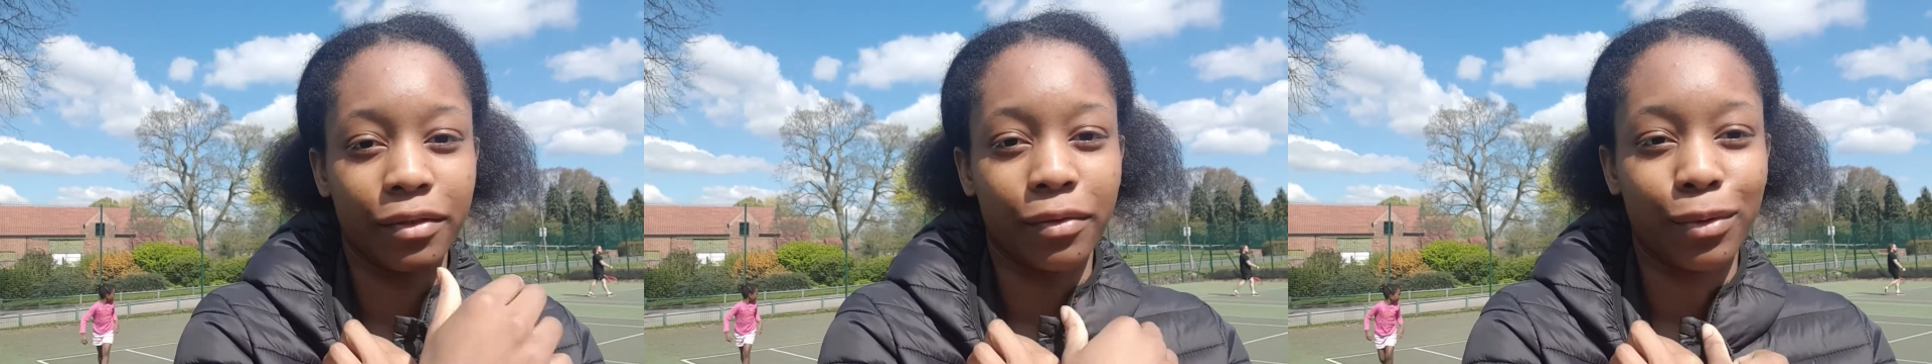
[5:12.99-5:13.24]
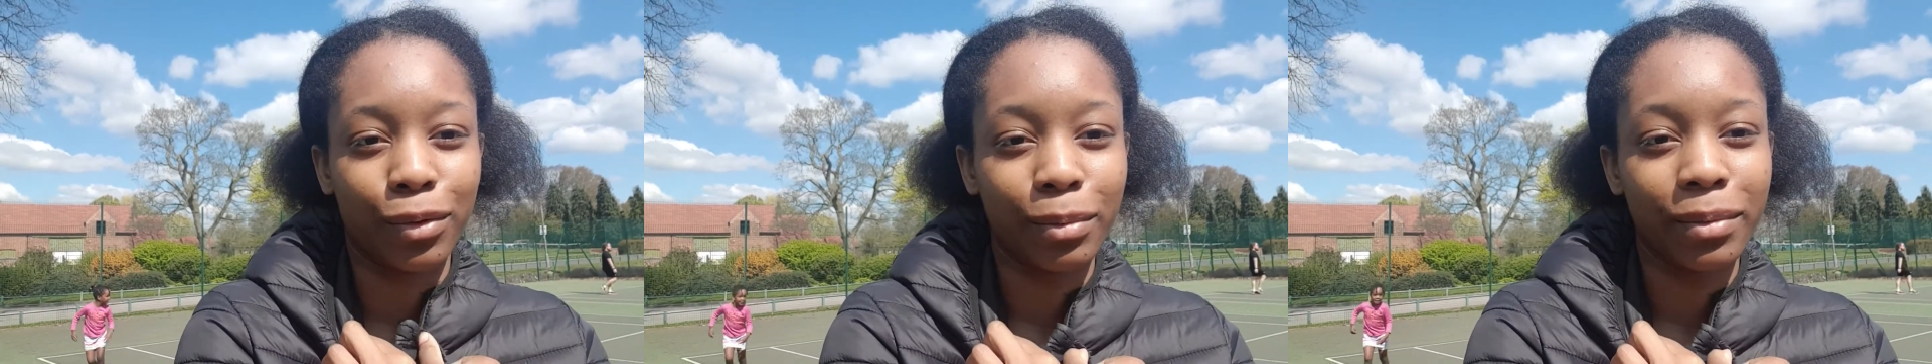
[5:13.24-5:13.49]
of
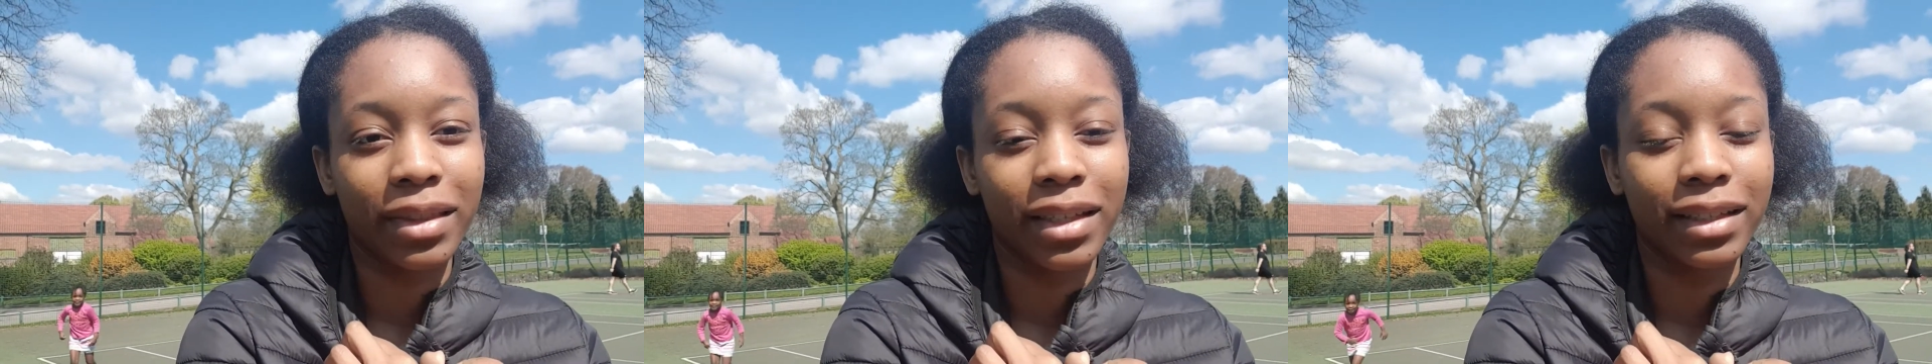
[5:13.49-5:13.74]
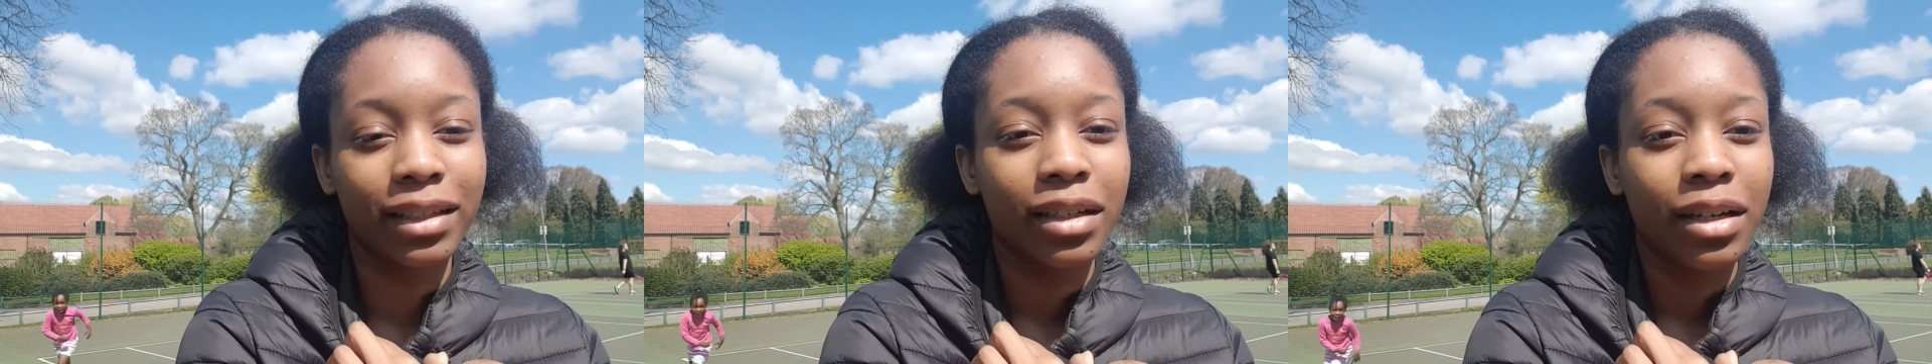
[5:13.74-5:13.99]
warmth,
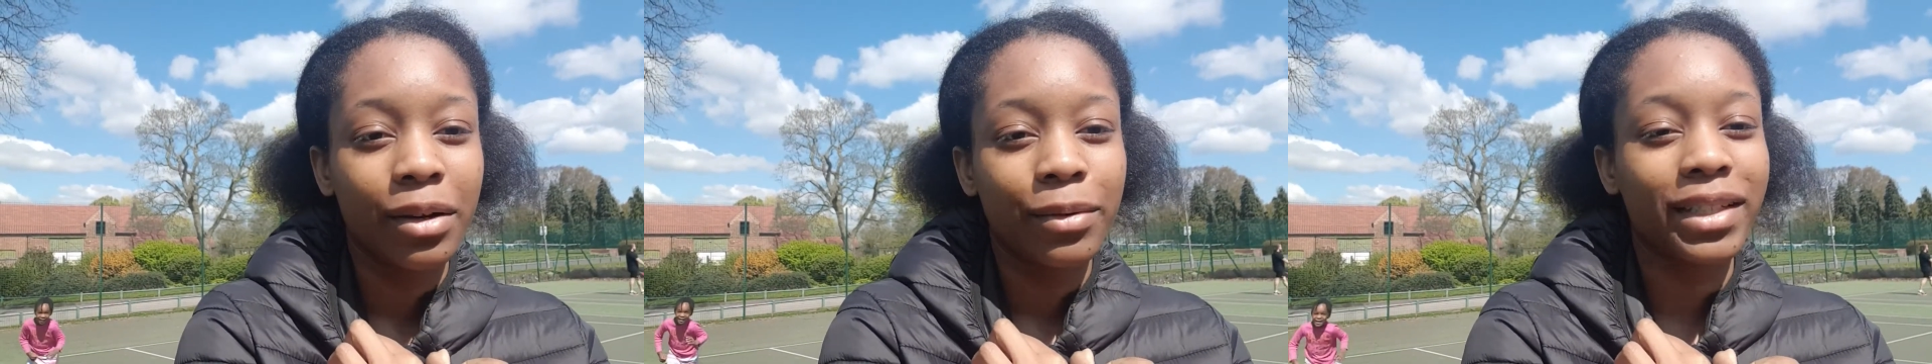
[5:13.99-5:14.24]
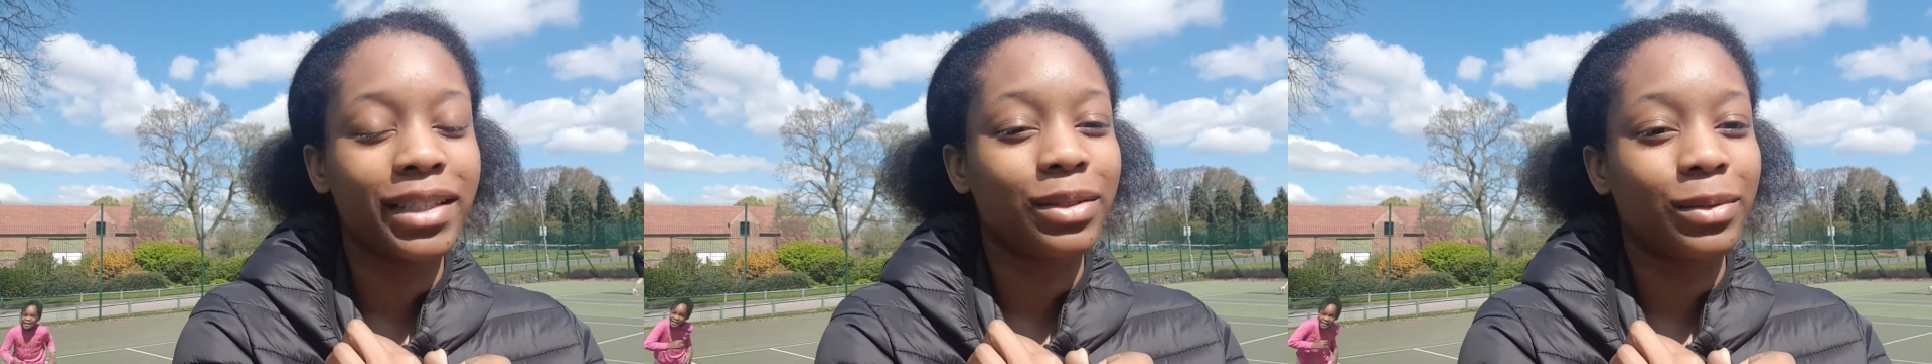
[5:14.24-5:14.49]

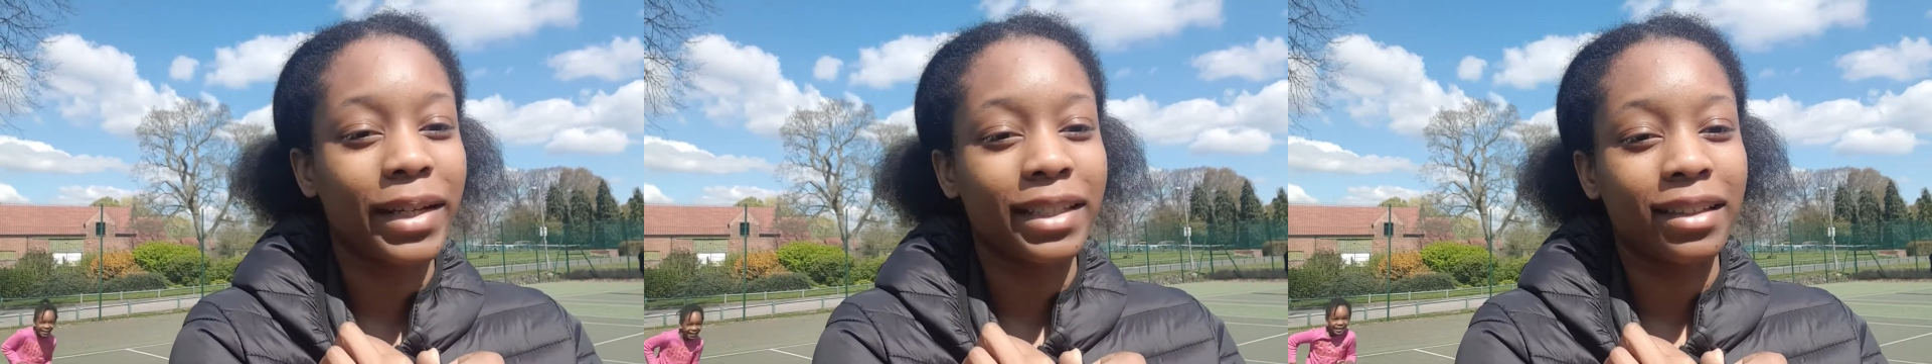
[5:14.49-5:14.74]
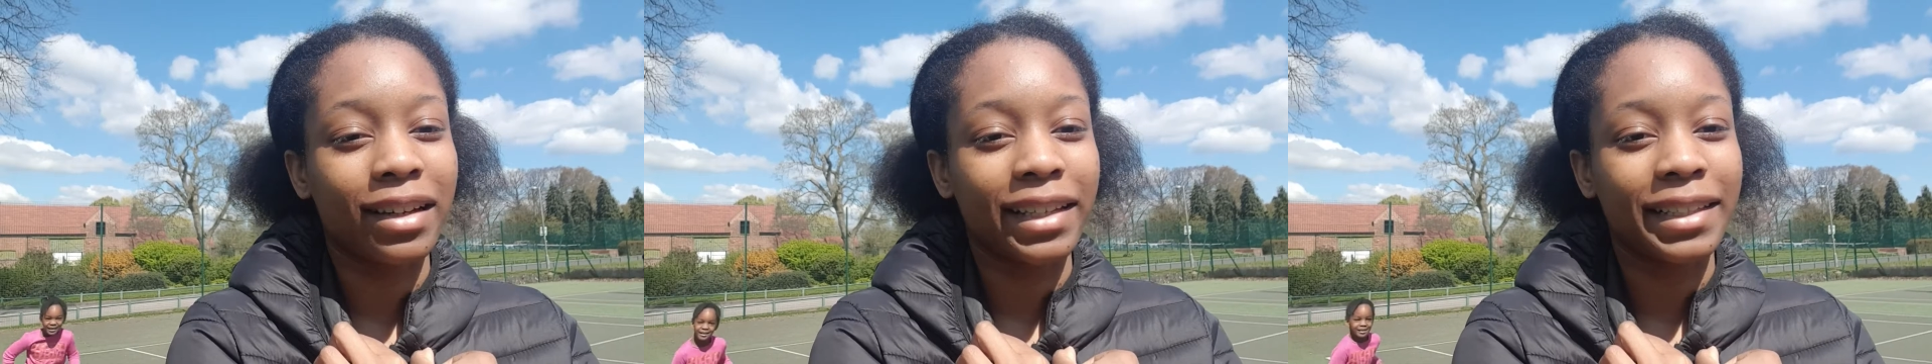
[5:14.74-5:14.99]
which is always
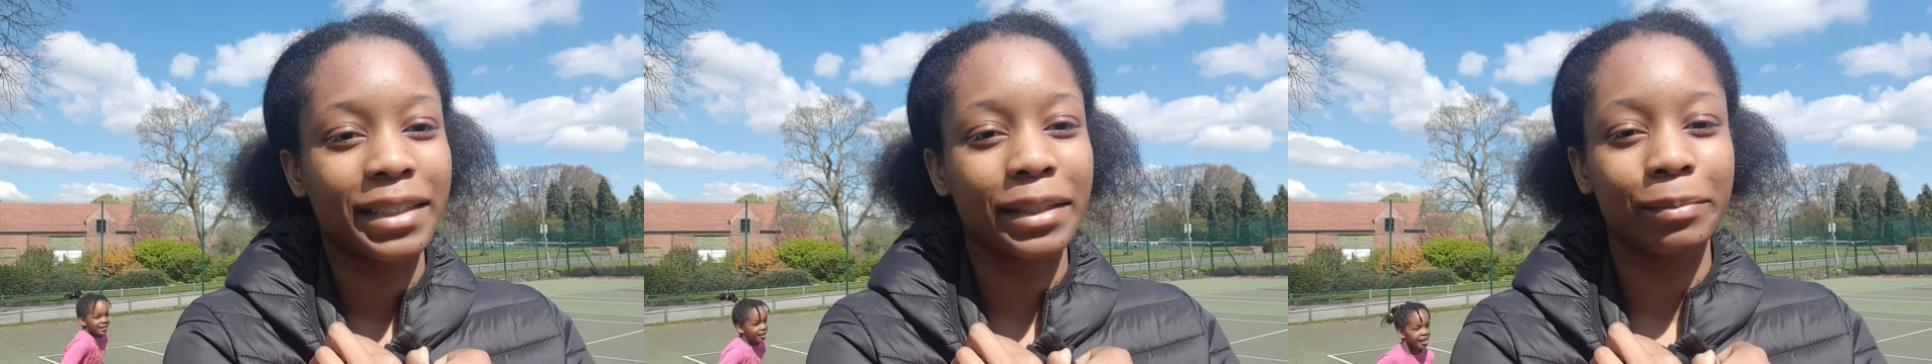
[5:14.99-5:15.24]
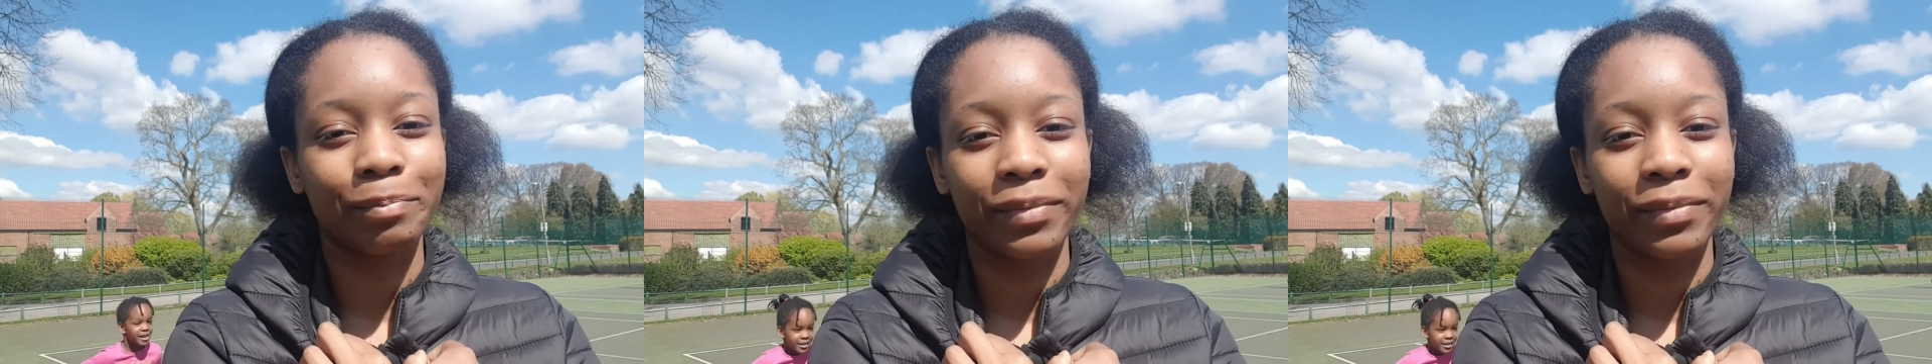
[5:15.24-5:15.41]
nice.